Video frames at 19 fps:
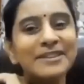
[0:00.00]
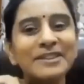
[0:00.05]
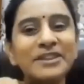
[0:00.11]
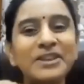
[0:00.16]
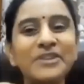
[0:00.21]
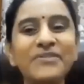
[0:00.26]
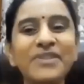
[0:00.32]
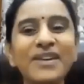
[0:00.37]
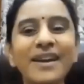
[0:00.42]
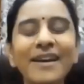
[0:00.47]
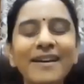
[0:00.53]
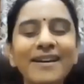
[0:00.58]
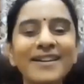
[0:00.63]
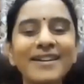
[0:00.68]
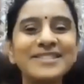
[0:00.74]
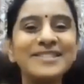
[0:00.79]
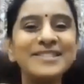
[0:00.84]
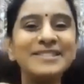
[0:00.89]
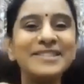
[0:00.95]
the way
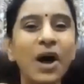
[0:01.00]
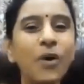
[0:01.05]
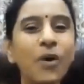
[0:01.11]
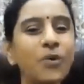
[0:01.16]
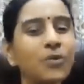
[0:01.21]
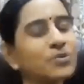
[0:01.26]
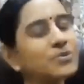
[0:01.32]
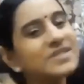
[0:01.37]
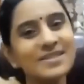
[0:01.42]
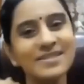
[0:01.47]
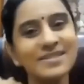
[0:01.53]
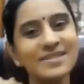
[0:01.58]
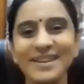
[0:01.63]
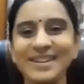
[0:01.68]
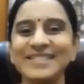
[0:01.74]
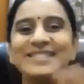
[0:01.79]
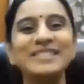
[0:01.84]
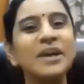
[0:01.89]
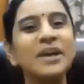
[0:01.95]
it sounds,
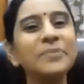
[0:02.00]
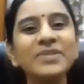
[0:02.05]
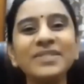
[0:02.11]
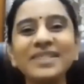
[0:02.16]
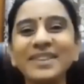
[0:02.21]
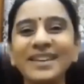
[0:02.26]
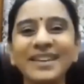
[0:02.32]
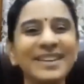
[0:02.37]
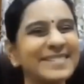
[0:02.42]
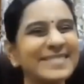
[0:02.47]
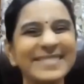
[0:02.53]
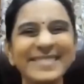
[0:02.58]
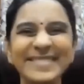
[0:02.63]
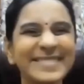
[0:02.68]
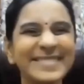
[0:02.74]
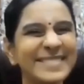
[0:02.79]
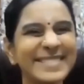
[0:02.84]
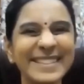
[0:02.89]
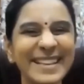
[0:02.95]
it's something
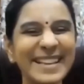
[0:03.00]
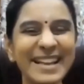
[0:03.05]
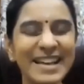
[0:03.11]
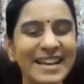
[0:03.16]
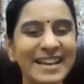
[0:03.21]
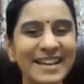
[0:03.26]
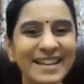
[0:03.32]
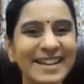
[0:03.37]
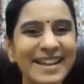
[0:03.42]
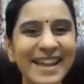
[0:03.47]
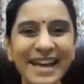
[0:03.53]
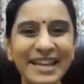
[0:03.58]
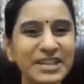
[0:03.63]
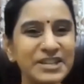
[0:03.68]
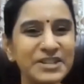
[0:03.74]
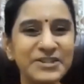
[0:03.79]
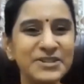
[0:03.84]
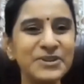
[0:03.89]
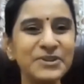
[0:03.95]

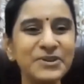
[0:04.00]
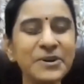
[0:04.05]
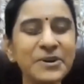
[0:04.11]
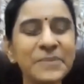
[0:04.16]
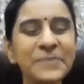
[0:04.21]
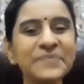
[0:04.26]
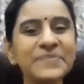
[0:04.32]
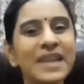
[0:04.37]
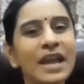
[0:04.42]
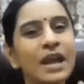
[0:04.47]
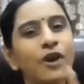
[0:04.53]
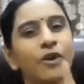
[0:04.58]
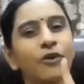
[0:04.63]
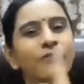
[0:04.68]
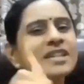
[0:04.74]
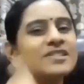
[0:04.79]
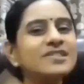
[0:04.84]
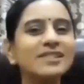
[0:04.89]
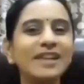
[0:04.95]
nice, no?
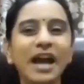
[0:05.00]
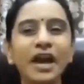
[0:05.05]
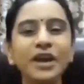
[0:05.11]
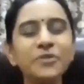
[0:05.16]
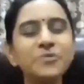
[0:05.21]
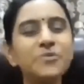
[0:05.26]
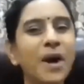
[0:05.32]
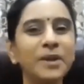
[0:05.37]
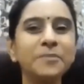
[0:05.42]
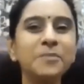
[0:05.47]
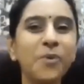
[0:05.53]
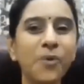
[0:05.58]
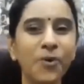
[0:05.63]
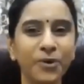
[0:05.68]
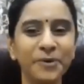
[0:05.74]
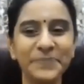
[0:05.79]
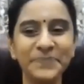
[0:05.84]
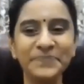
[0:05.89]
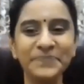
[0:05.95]
We'll try one
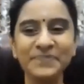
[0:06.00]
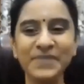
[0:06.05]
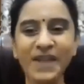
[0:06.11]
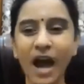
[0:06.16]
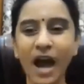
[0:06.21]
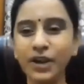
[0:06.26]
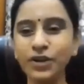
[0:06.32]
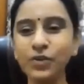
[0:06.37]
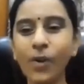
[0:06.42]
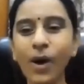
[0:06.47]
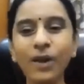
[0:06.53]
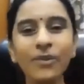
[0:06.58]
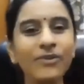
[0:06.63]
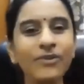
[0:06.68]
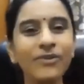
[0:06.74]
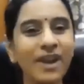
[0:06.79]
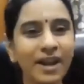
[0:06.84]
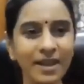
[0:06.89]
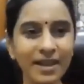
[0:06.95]
more. Are you all
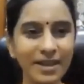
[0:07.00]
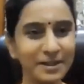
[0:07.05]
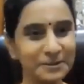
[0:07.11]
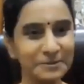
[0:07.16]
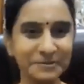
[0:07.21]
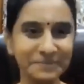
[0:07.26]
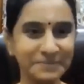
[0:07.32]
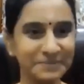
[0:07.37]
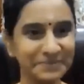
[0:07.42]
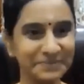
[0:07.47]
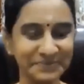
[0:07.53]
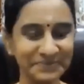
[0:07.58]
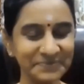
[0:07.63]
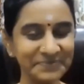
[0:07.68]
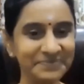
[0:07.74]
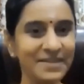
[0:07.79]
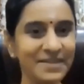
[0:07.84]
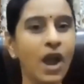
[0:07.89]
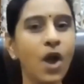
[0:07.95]
ready?
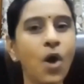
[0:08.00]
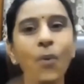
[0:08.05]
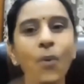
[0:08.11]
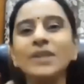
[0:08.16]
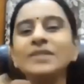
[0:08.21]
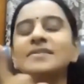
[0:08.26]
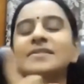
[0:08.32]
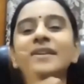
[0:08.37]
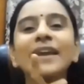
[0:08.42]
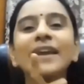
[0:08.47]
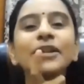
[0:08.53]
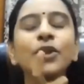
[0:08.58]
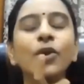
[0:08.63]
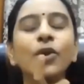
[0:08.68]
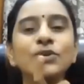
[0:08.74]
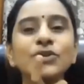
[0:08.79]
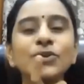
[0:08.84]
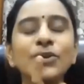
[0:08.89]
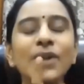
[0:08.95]
Once again,
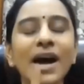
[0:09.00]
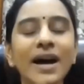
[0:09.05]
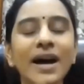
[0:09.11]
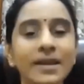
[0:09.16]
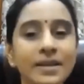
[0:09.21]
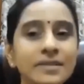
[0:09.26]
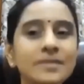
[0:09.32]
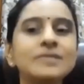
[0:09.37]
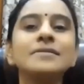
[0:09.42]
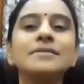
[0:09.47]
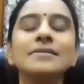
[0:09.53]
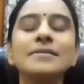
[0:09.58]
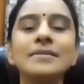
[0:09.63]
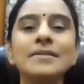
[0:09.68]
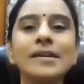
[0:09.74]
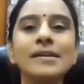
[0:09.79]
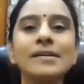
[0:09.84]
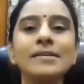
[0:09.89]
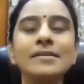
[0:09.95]
close your eyes.
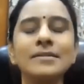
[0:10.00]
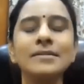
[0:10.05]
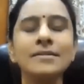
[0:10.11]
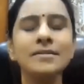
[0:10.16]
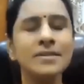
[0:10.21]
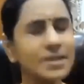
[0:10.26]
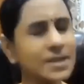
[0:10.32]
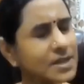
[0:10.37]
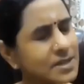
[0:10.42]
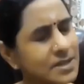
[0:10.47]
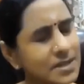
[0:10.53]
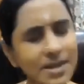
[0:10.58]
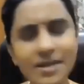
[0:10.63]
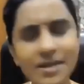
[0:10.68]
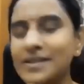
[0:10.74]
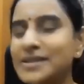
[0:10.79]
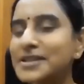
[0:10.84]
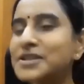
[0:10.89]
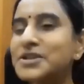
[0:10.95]
Just
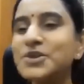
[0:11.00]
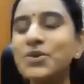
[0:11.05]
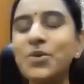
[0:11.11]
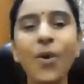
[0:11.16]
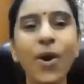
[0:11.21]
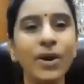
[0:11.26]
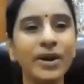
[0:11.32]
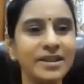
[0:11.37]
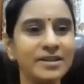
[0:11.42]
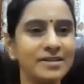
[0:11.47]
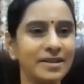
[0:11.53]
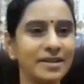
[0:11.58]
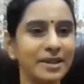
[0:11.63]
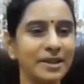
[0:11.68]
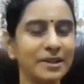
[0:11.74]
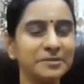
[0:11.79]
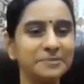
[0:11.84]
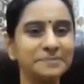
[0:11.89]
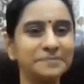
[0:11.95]
listen to what I
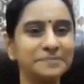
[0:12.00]
say.